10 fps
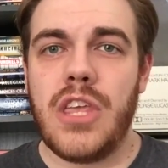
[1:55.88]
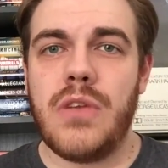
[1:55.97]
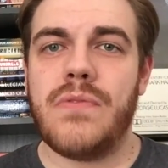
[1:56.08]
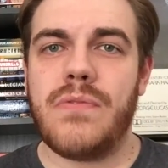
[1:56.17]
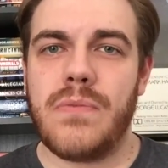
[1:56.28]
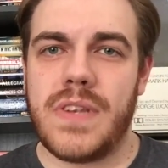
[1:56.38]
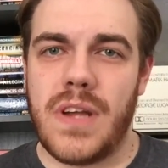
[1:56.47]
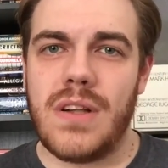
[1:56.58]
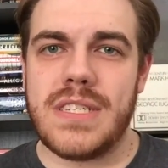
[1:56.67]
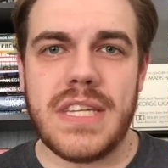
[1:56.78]
You've
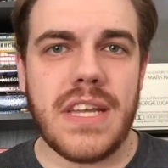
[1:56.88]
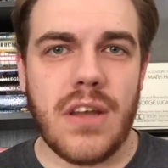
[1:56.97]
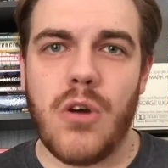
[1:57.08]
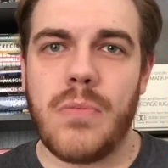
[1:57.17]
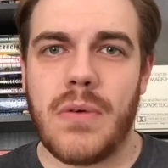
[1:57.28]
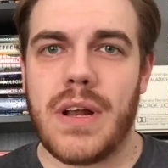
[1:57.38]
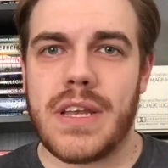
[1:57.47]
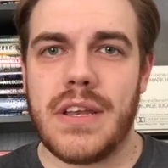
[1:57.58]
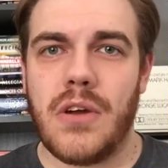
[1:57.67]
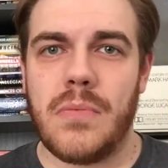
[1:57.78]
all seen Obi-Wan
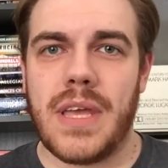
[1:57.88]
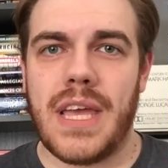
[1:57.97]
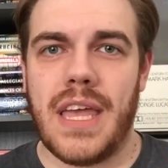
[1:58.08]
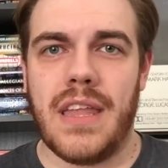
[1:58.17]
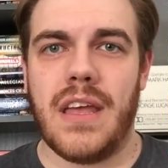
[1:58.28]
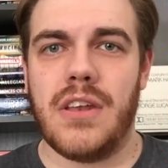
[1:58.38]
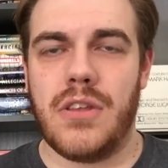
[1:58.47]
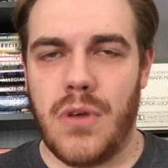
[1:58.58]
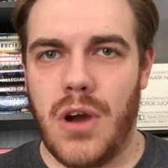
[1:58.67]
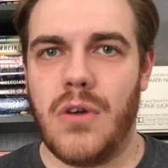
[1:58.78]
Kenobi in A
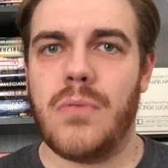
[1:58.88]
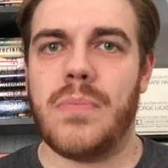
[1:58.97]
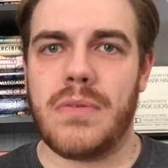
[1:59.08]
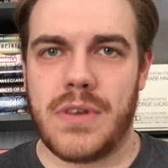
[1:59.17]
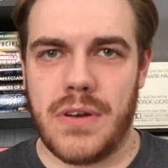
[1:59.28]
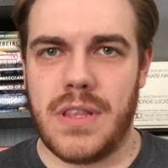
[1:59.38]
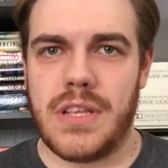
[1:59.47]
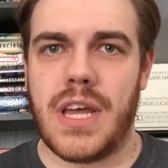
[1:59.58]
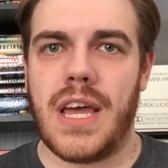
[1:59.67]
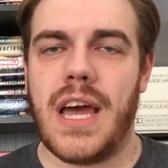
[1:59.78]
New Hope and Return of the
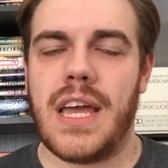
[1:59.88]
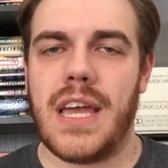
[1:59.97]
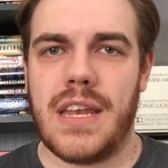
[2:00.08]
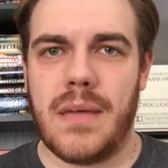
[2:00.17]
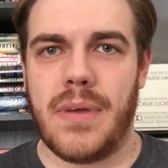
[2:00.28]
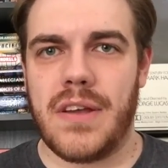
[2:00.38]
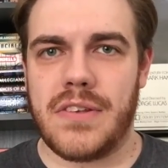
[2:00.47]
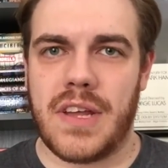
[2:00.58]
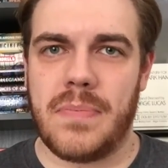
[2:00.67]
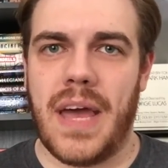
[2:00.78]
Jedi and Empire
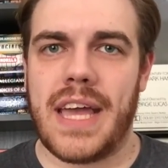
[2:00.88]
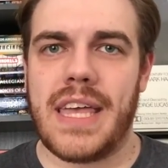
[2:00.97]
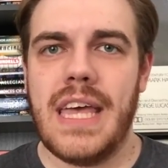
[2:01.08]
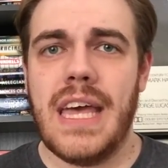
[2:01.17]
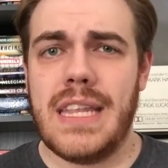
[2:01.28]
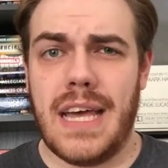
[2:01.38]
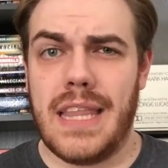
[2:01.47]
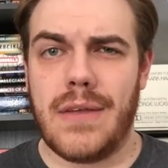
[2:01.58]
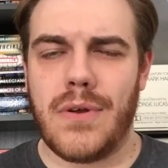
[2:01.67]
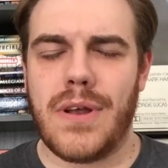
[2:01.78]
Strikes Back, not
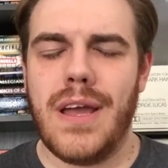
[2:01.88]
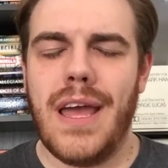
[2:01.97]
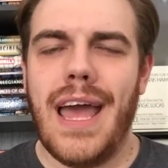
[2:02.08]
in that order.